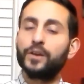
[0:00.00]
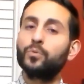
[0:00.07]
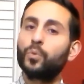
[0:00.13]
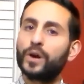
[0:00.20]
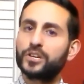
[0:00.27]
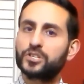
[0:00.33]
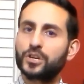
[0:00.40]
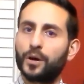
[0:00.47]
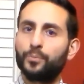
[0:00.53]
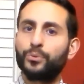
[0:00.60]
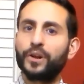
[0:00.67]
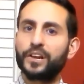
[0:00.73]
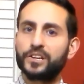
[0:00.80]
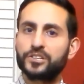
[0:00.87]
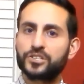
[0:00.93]
in which a
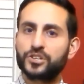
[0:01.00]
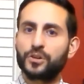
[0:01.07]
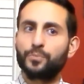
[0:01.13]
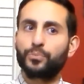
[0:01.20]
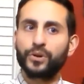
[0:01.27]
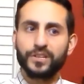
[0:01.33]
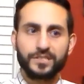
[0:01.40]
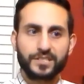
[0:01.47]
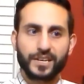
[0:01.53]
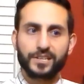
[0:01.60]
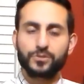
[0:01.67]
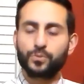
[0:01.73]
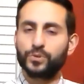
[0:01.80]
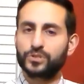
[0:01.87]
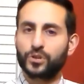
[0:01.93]
British
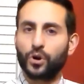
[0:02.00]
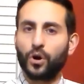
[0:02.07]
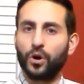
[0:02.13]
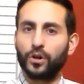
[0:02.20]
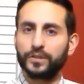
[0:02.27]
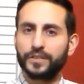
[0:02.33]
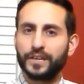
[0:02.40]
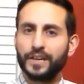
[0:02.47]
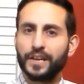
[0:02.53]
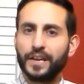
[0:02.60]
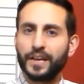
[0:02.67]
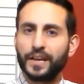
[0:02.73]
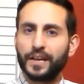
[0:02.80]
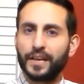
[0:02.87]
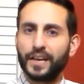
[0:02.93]
princess was called
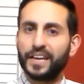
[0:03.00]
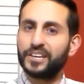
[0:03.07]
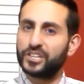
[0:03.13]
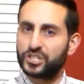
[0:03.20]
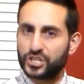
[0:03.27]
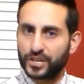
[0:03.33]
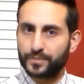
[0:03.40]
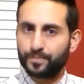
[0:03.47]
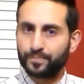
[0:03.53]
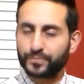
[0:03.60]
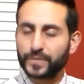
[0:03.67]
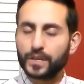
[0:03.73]
Inogen.